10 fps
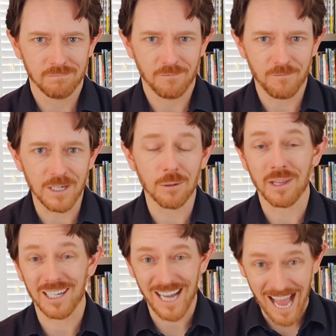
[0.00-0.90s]
Fear
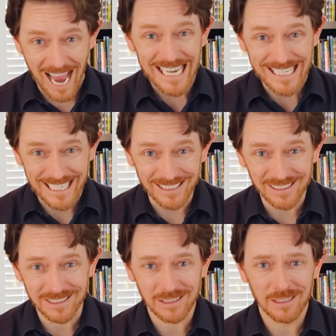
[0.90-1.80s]
that
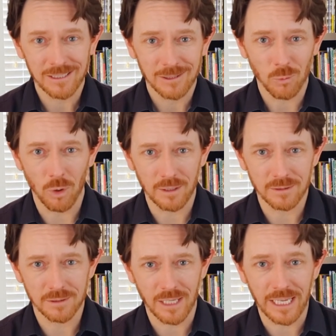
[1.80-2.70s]
kindness
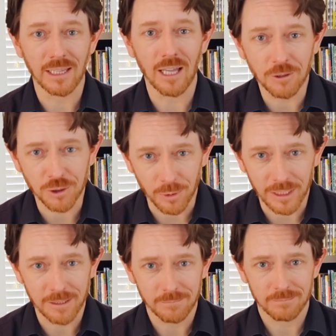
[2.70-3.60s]
was a
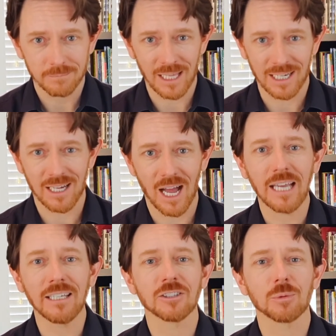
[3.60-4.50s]
luxury. That
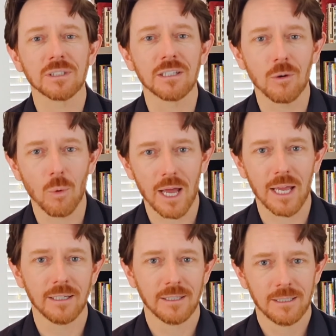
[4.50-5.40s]
kindness was in the
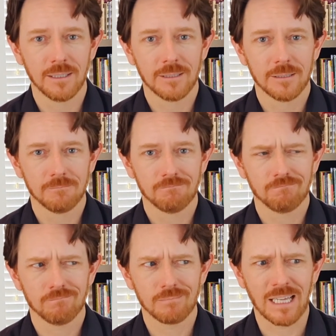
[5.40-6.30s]
way.
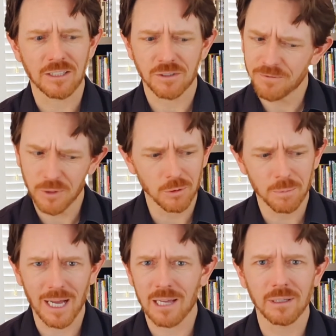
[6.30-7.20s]
And it's fueled
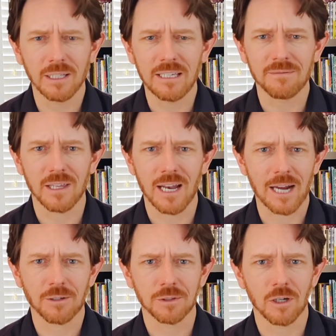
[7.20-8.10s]
by a belief that
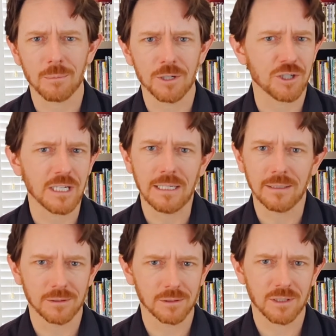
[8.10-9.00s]
actors are
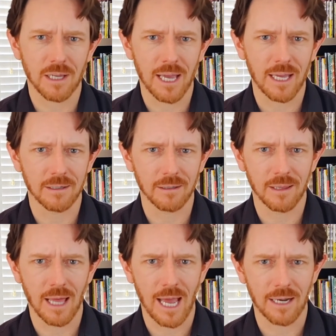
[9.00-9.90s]
machines and
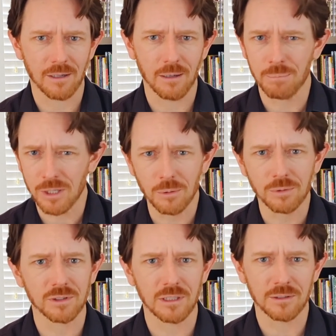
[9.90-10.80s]
that
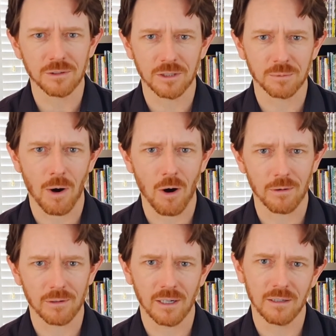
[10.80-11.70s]
abuse is just
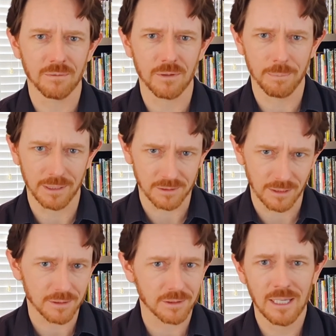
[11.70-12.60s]
part of the
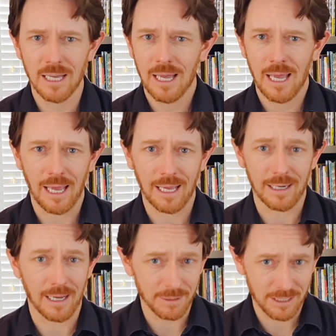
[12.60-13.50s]
business. And
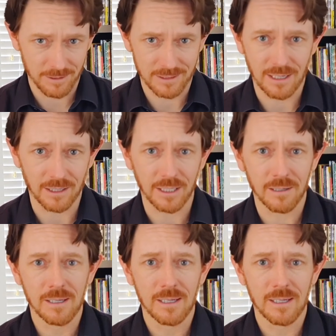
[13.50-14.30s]
I'm here to tell you,